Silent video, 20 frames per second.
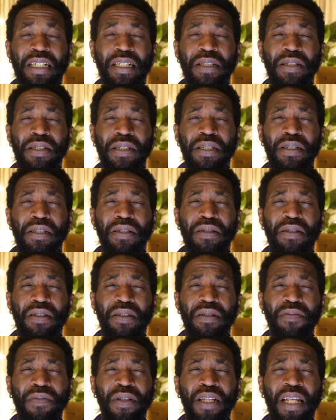
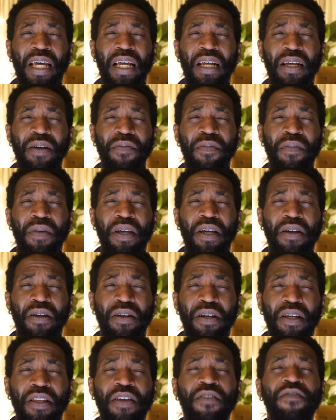and
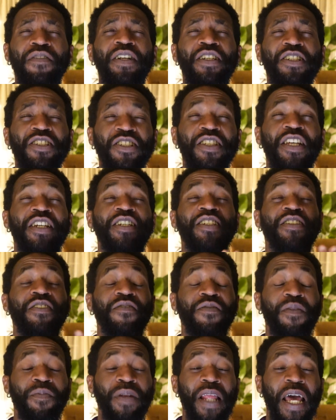their fetishization
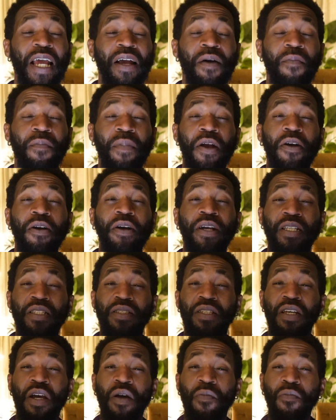of the Black Americans'